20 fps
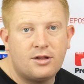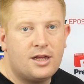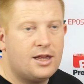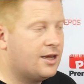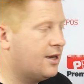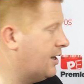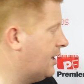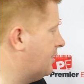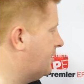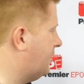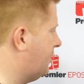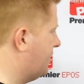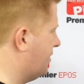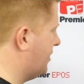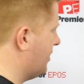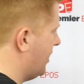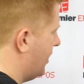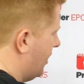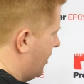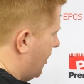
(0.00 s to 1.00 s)
that you can actually
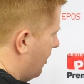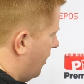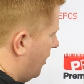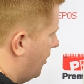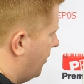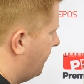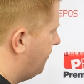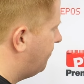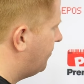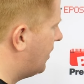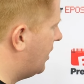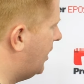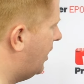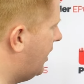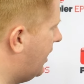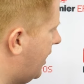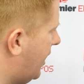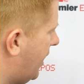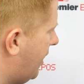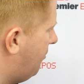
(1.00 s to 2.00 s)
see
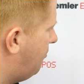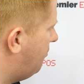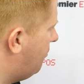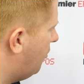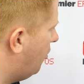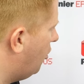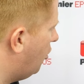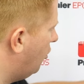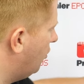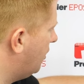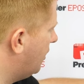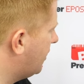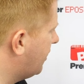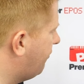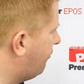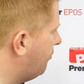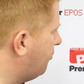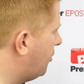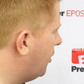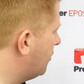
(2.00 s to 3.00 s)
all the
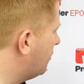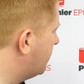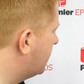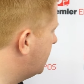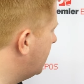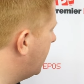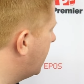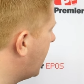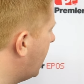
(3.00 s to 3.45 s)
different products that are